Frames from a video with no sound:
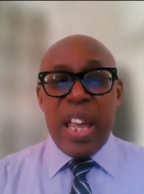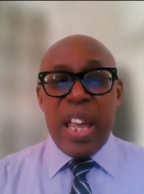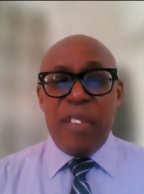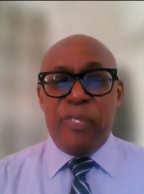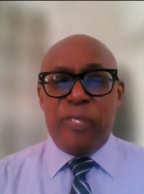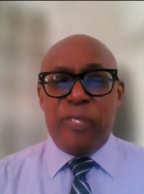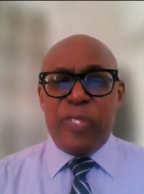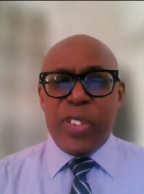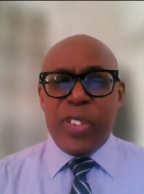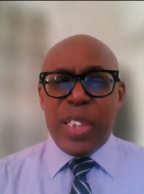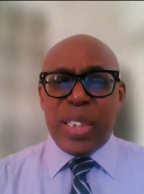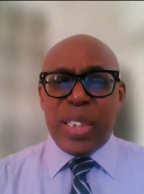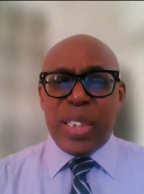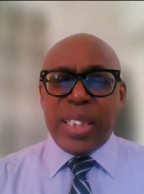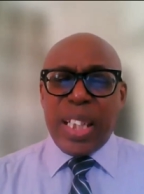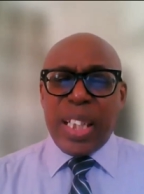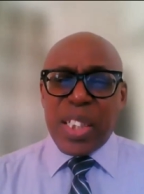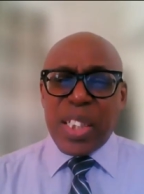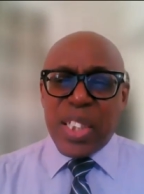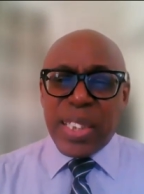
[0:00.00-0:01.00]
If
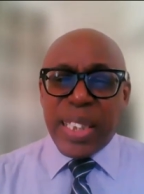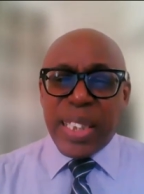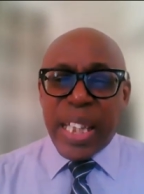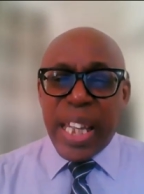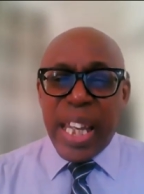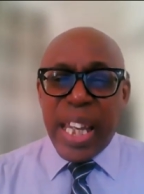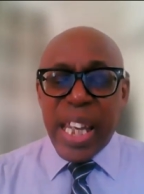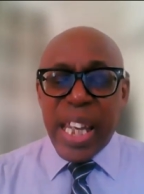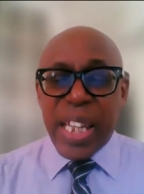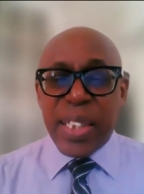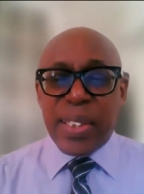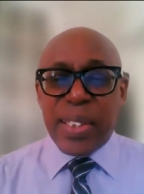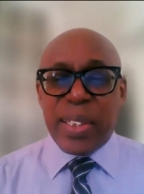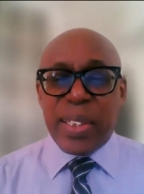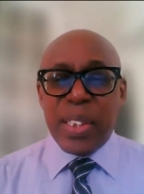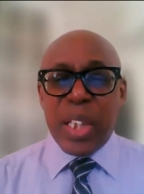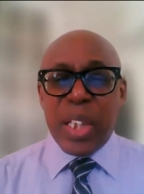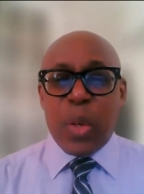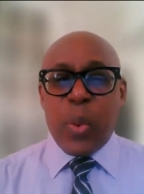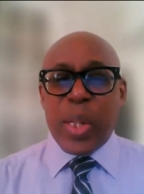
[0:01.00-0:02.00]
such is the
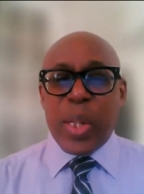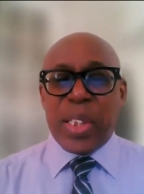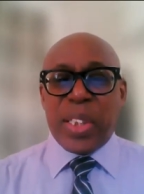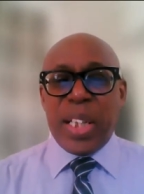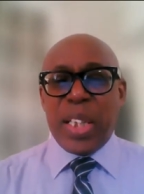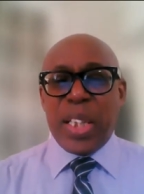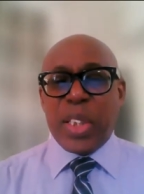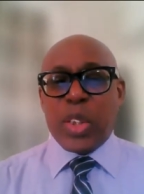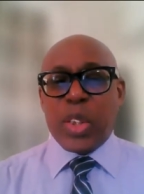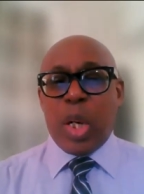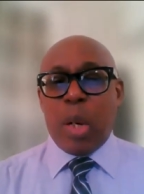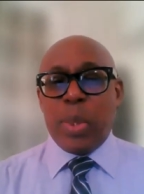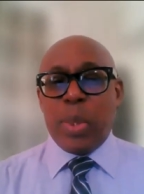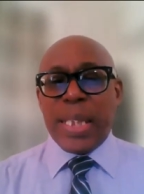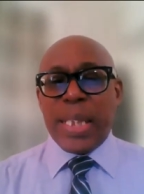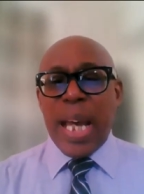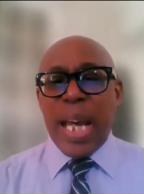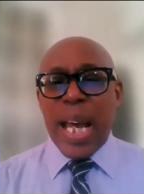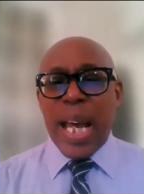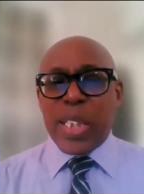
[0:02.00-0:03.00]
case, the question is
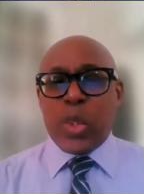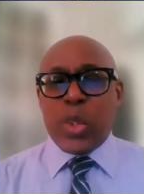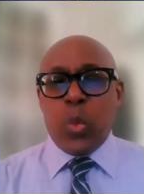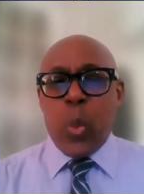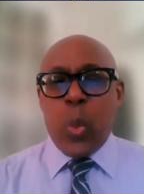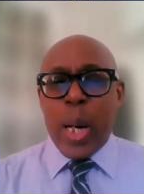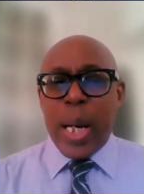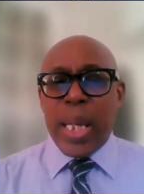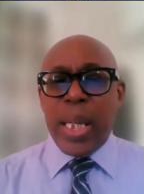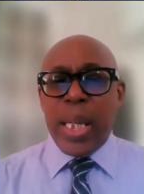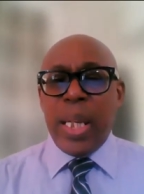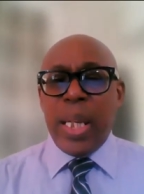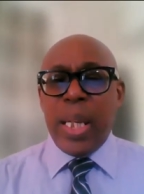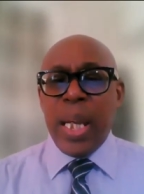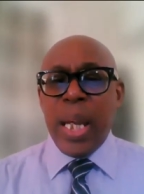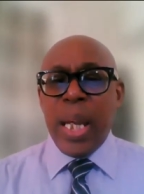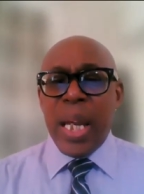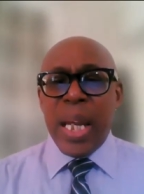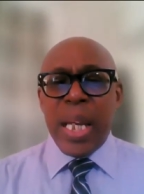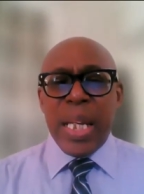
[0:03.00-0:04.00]
always asked, why
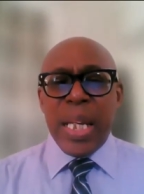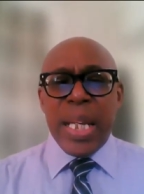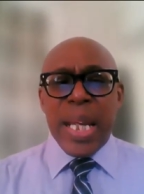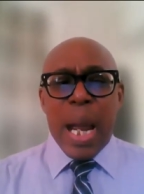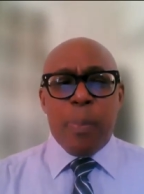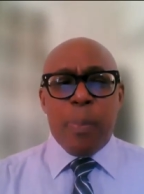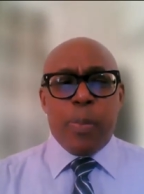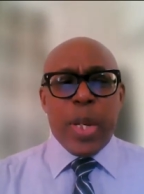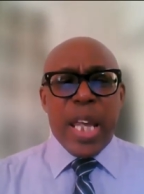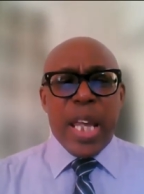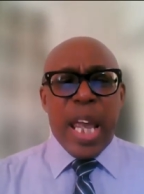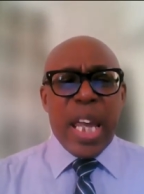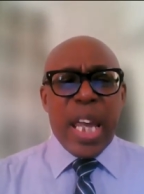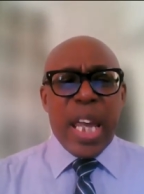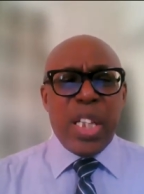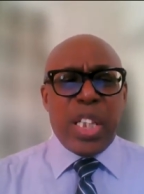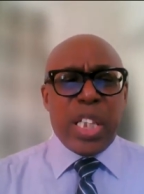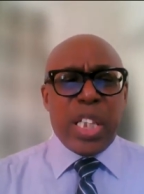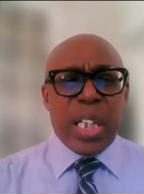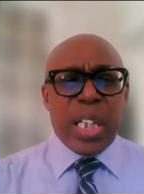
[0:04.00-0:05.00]
the
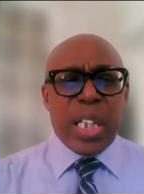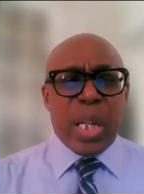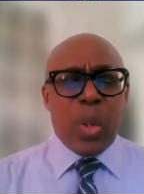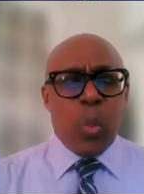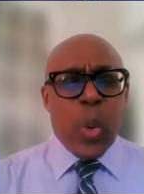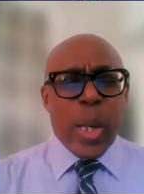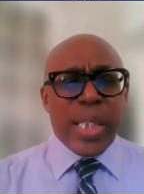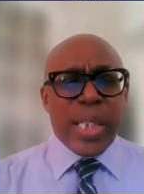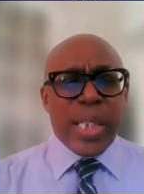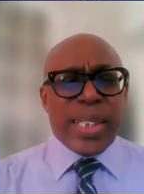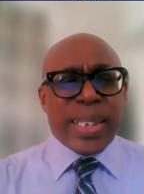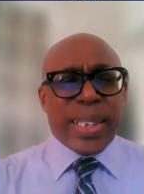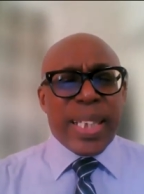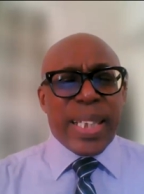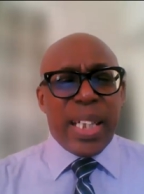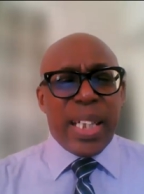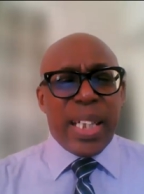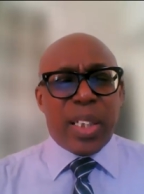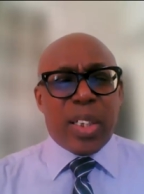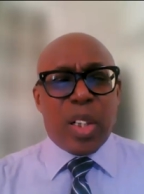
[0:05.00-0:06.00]
apprehension and
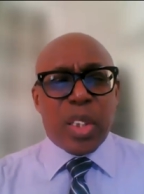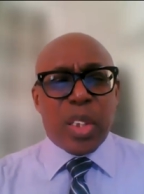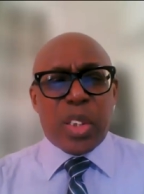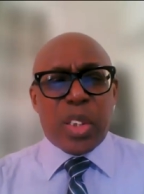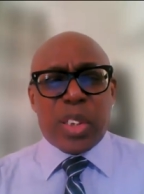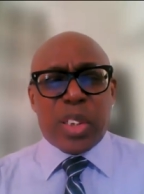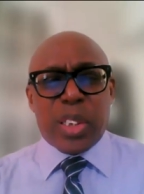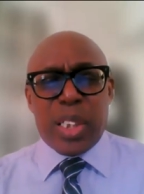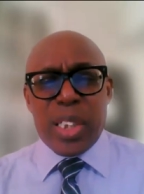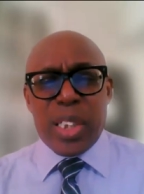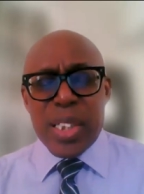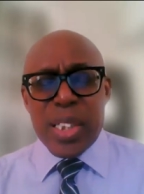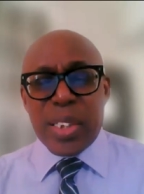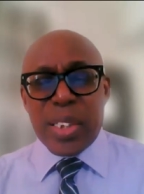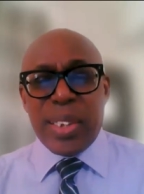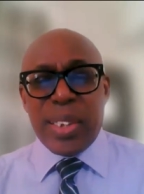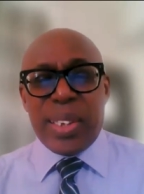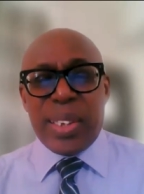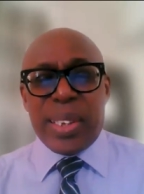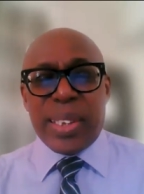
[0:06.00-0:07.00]
wide-scale
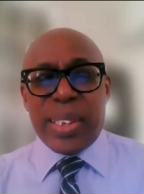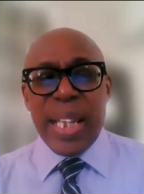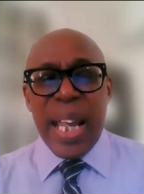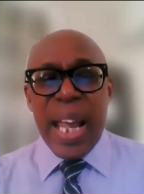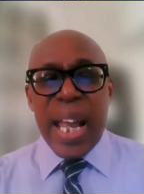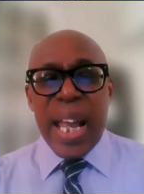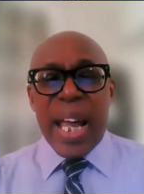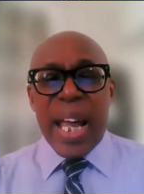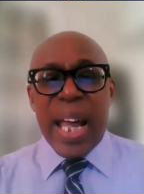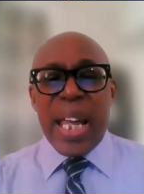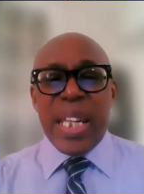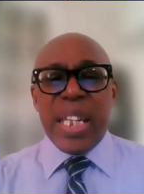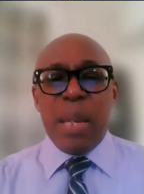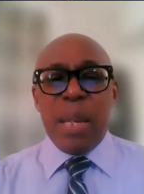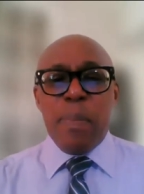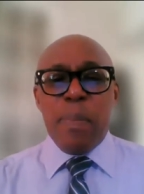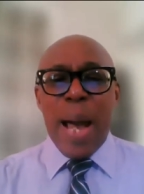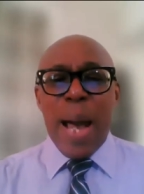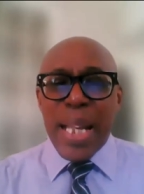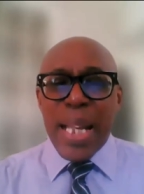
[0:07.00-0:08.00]
concerns and
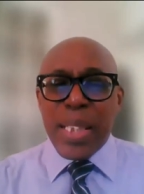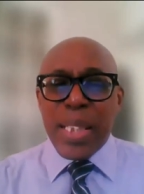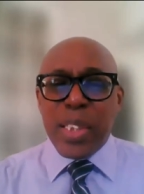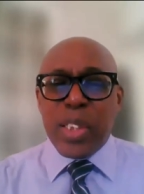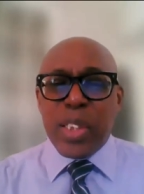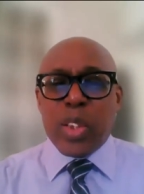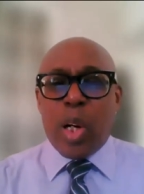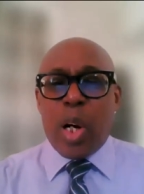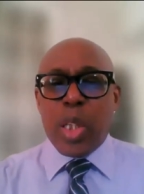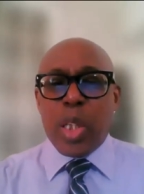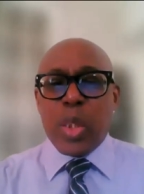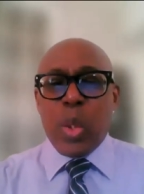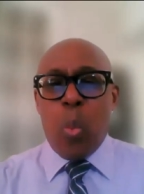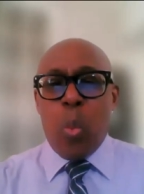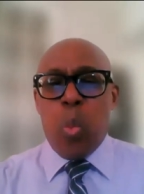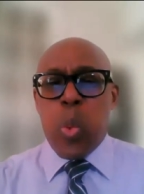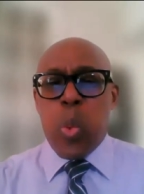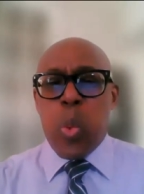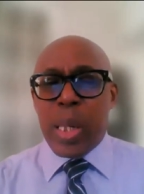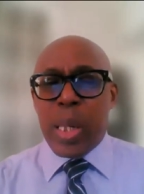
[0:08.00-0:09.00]
demands on the
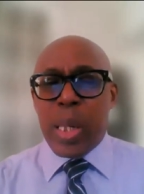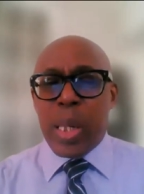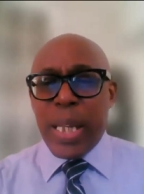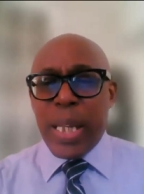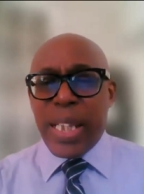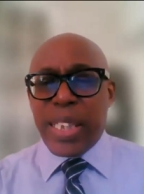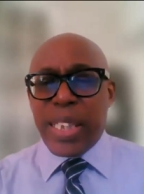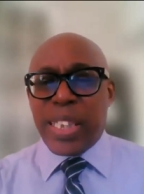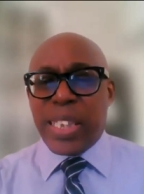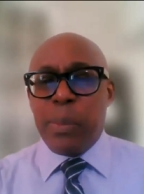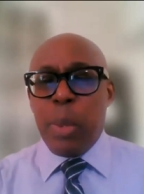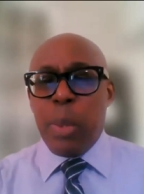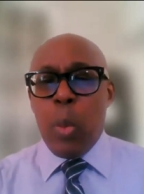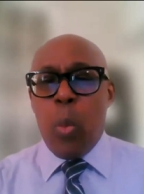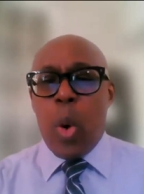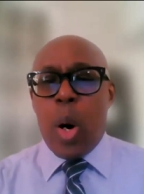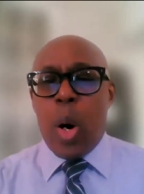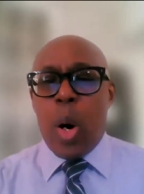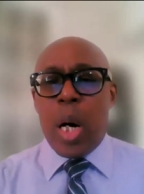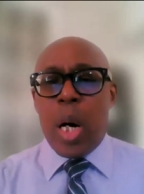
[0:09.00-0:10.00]
workplace to be
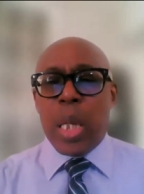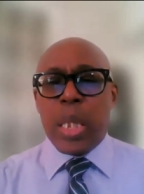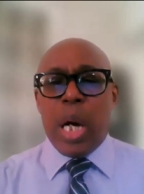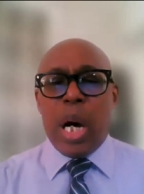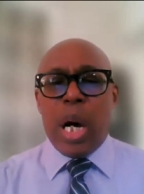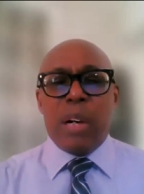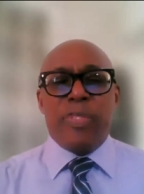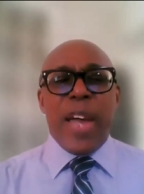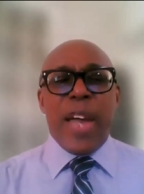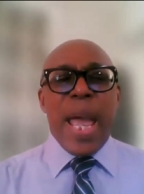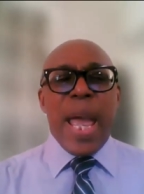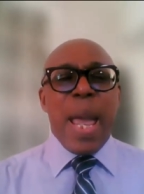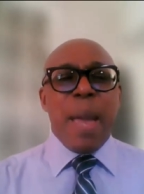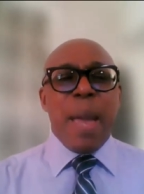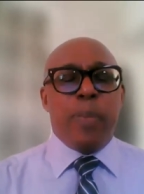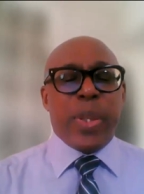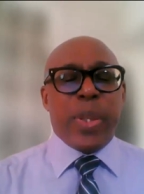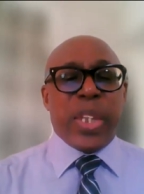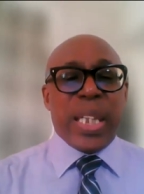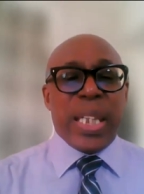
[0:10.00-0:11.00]
one of
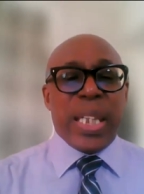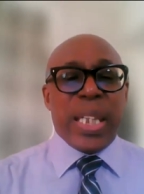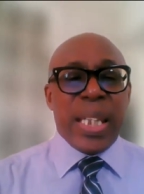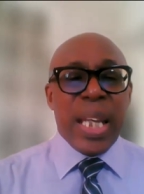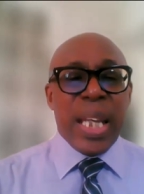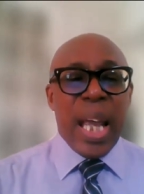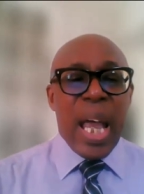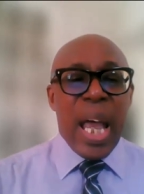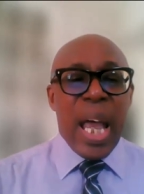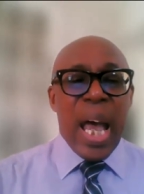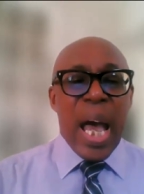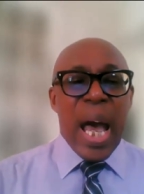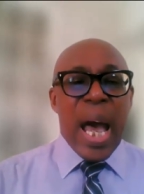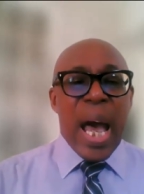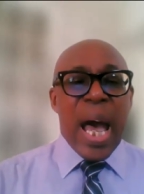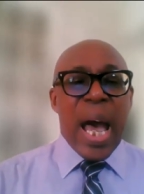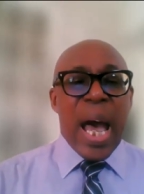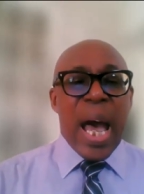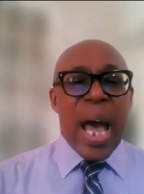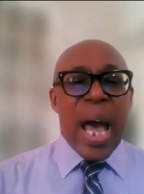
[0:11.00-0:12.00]
empathy
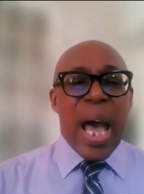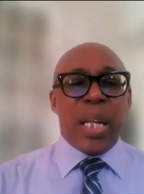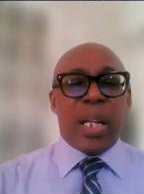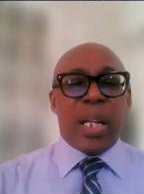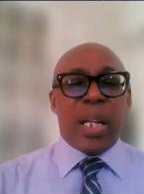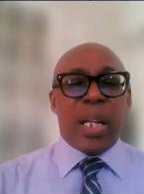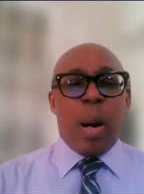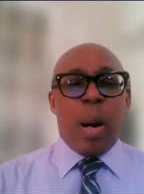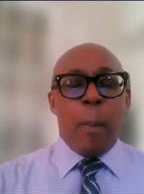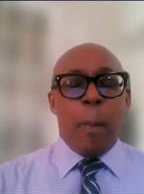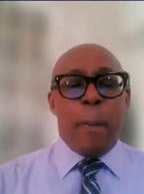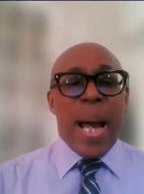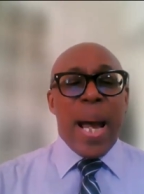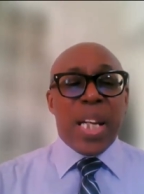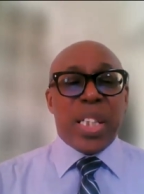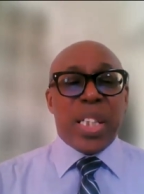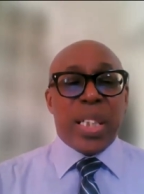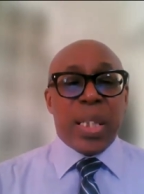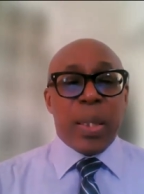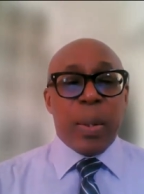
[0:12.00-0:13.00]
and
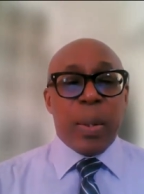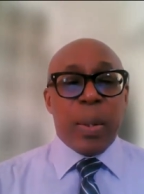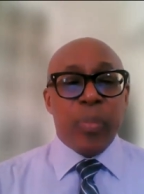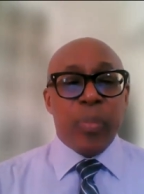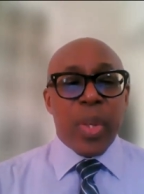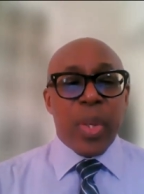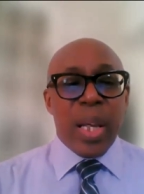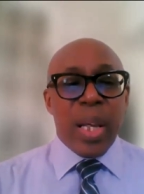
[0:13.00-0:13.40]
compassion?